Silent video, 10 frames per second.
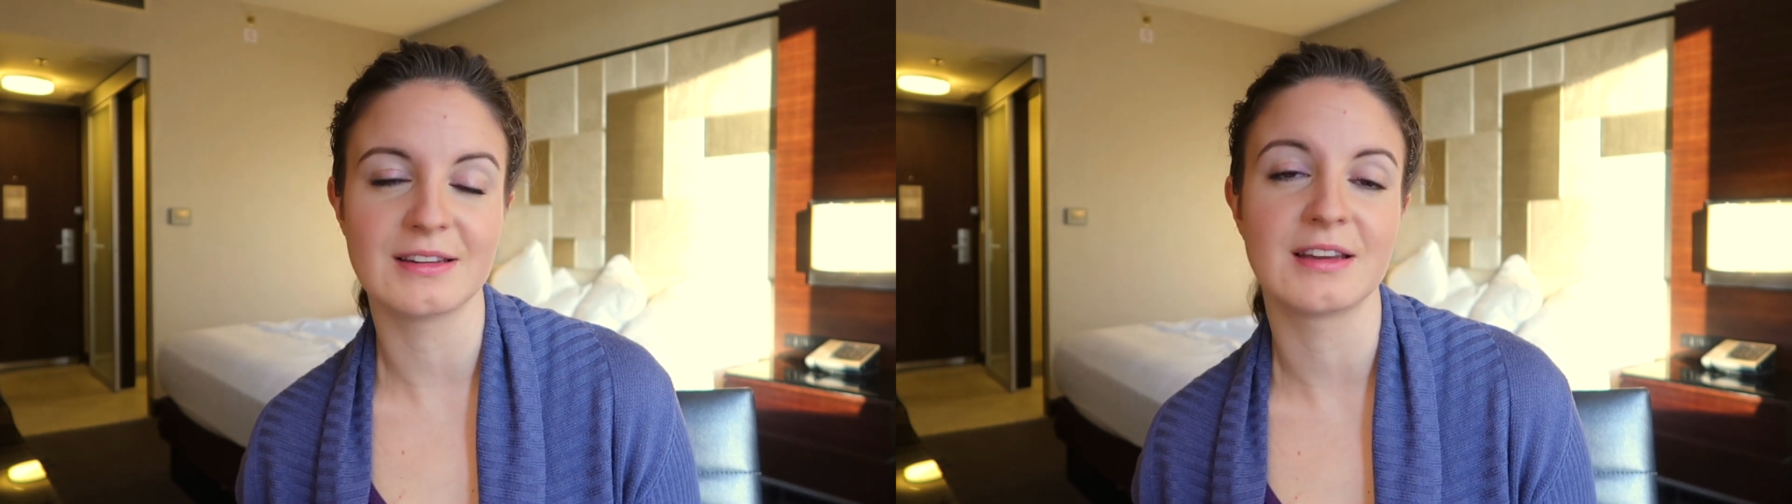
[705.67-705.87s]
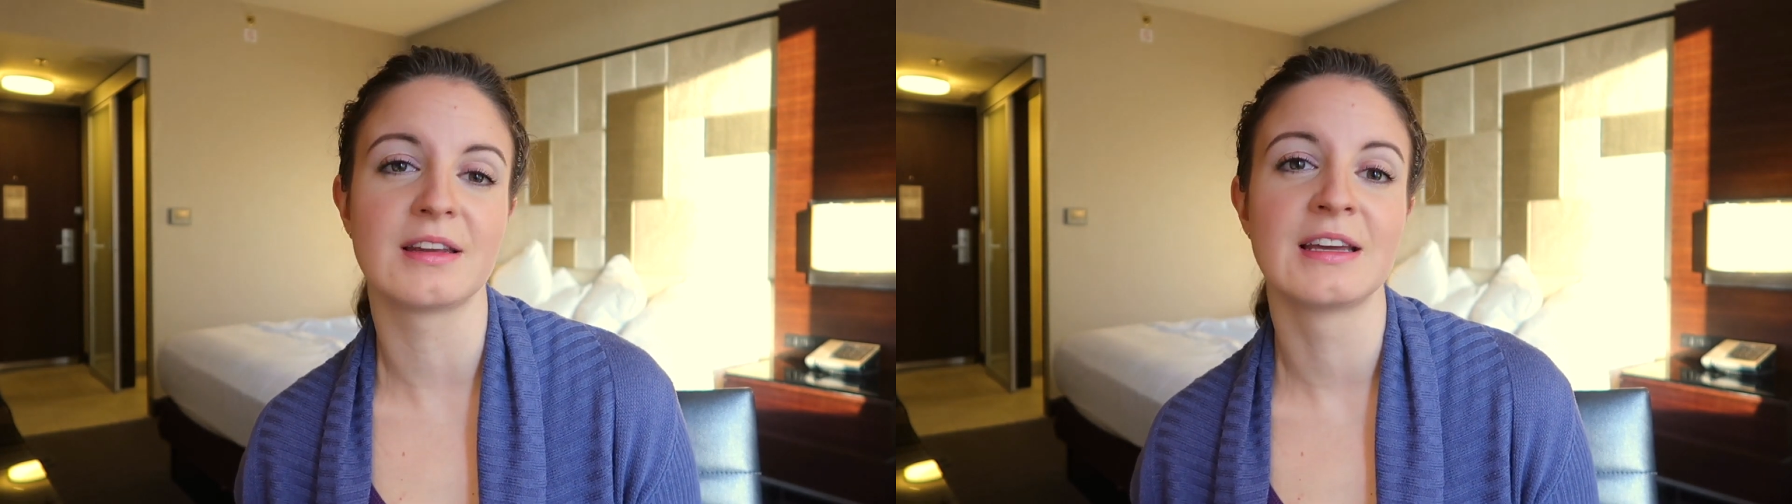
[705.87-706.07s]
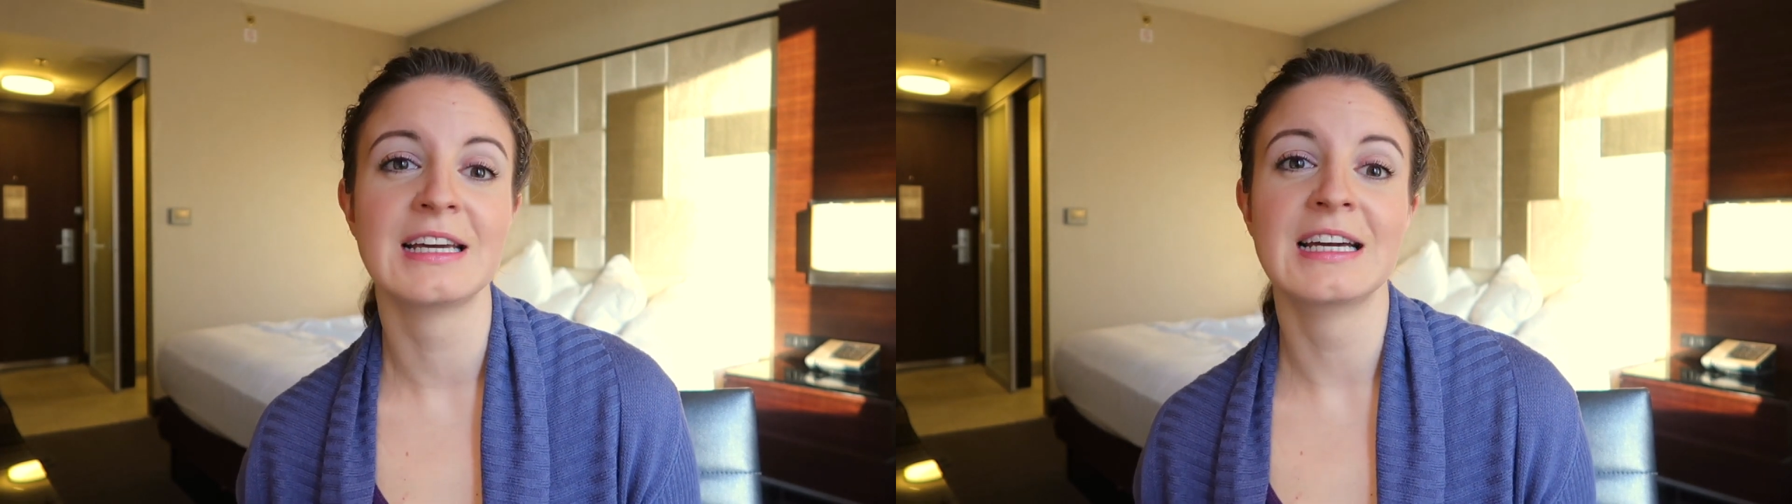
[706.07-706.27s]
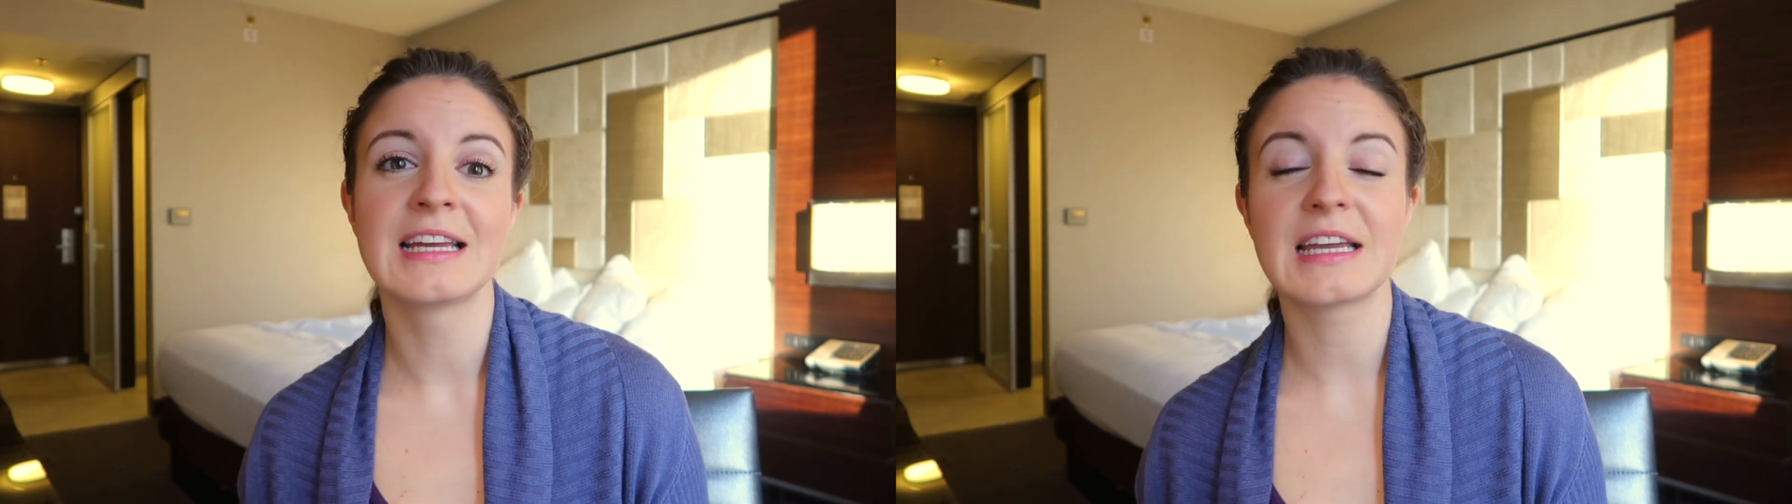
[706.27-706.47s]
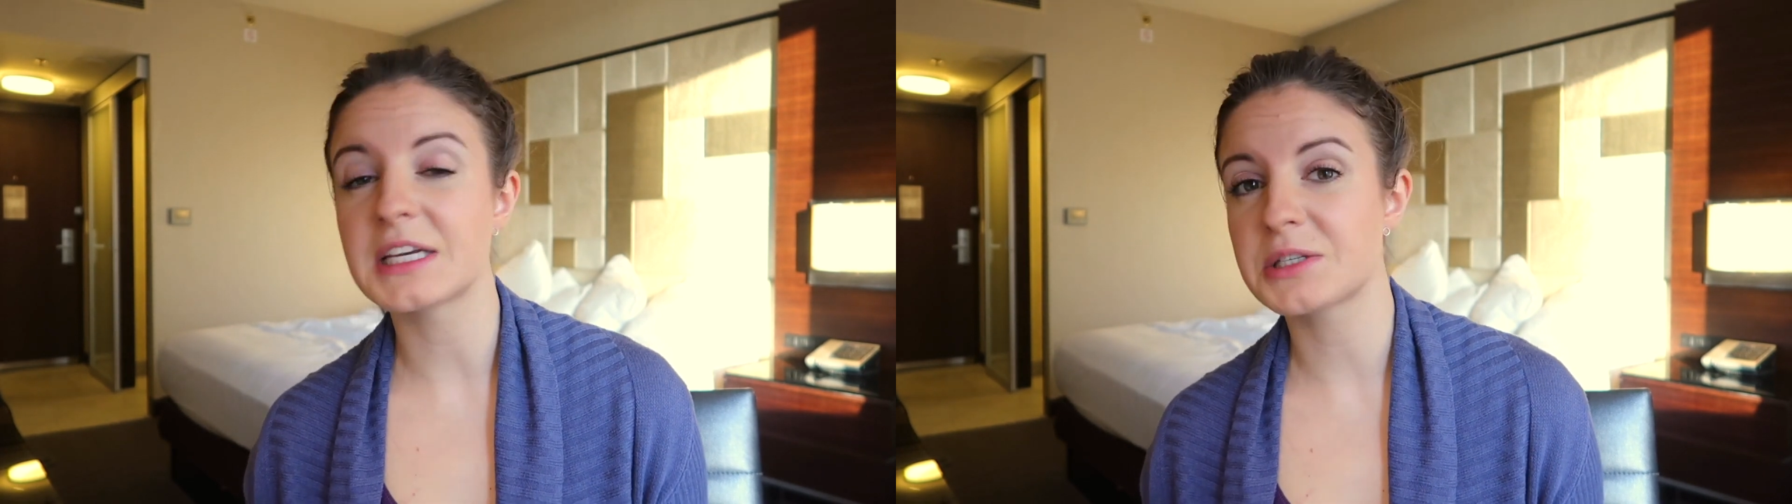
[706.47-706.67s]
And then
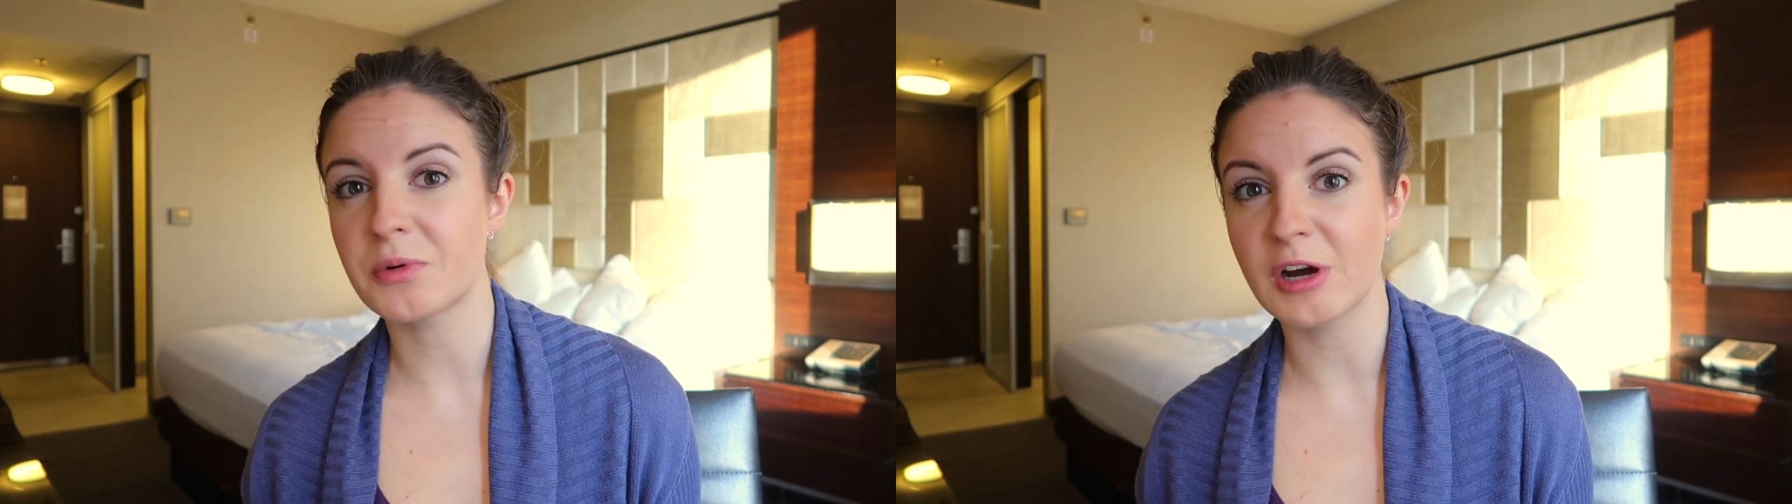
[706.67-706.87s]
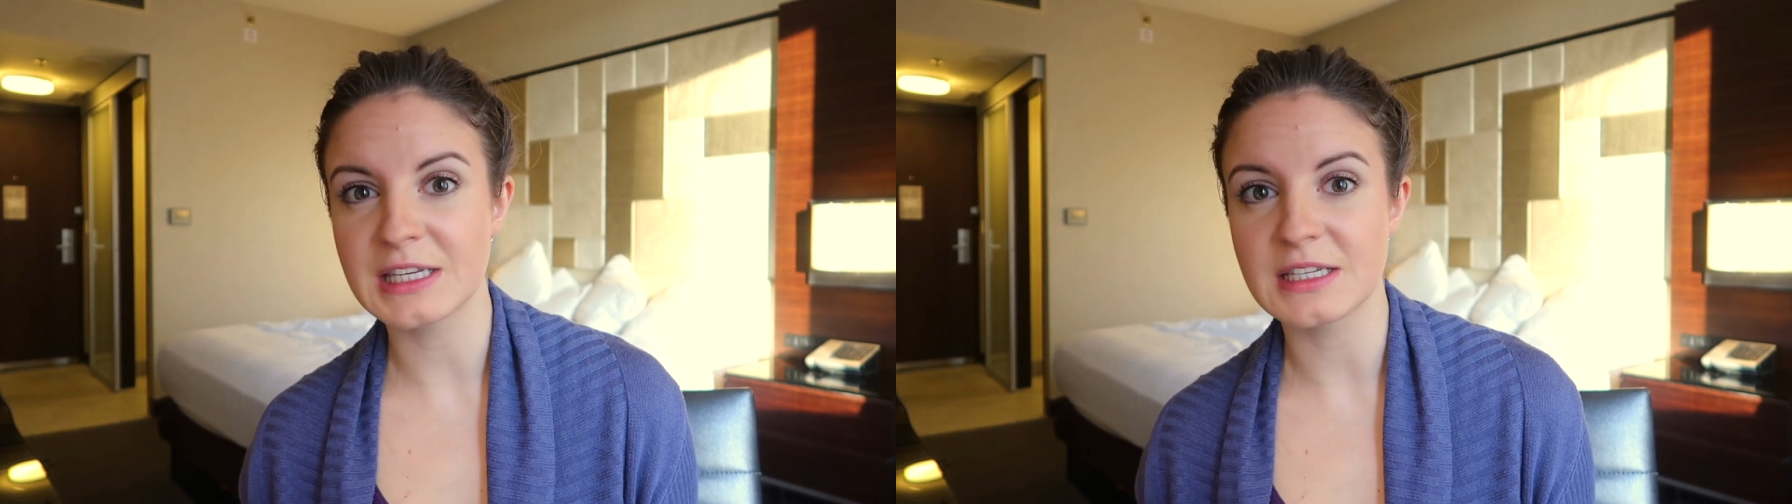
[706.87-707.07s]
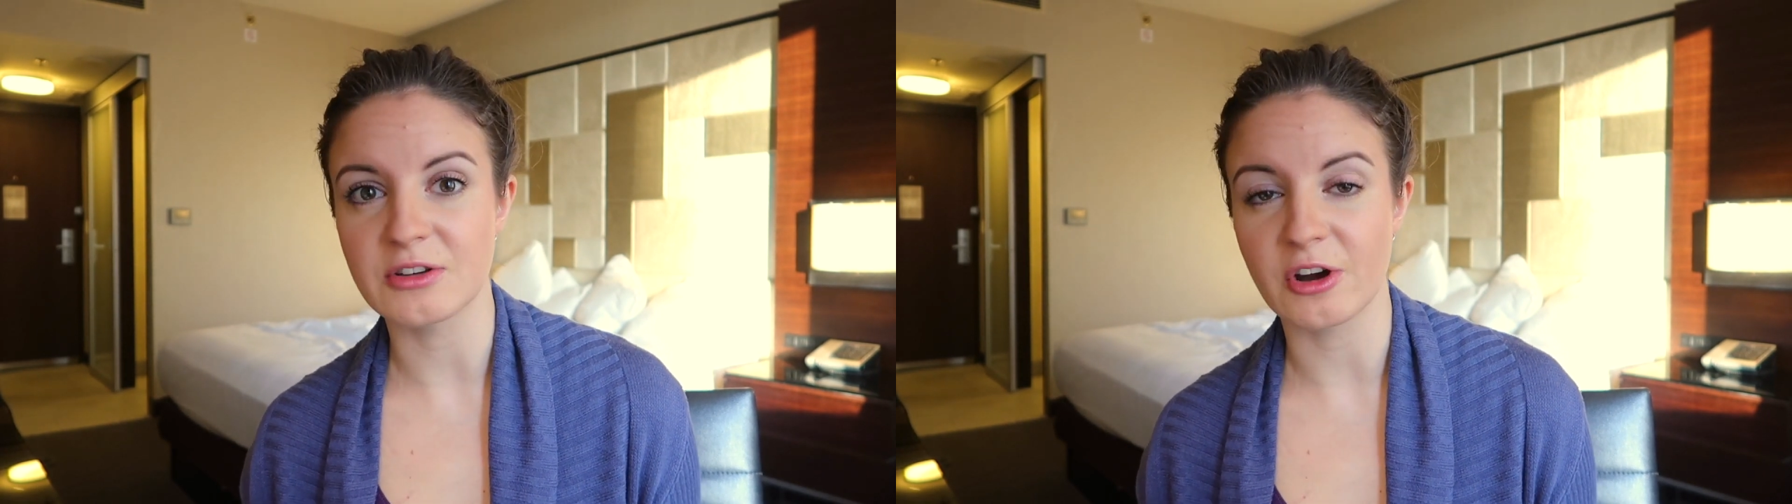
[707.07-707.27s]
gas prices